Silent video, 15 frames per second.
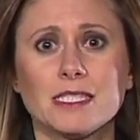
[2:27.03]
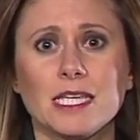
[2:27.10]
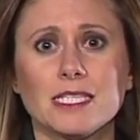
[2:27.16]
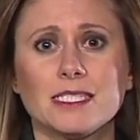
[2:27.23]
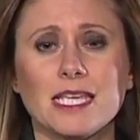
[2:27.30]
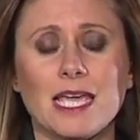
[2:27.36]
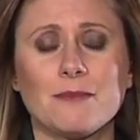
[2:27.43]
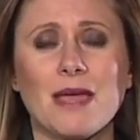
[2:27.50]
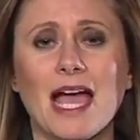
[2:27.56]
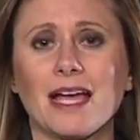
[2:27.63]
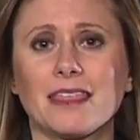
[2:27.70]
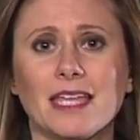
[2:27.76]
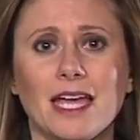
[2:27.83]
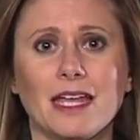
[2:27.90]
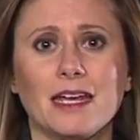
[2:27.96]
They say
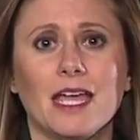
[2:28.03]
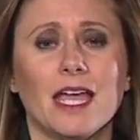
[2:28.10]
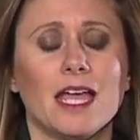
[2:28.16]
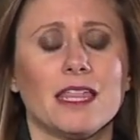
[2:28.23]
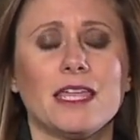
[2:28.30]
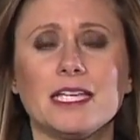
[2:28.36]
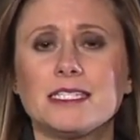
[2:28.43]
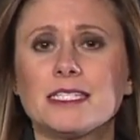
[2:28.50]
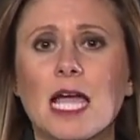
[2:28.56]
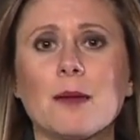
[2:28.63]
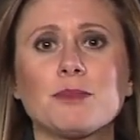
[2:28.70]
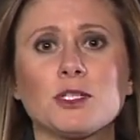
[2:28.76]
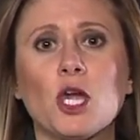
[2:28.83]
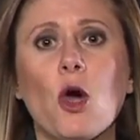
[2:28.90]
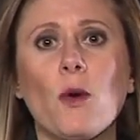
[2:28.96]
back then they
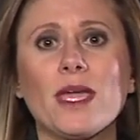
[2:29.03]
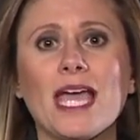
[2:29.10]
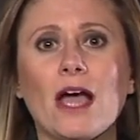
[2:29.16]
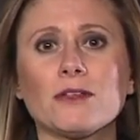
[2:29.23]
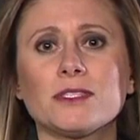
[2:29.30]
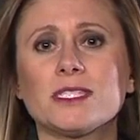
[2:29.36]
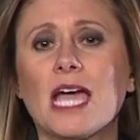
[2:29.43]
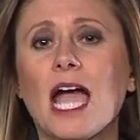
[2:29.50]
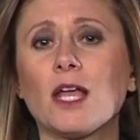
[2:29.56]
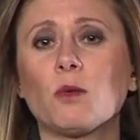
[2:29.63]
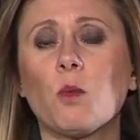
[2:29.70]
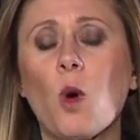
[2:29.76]
stopped going outside,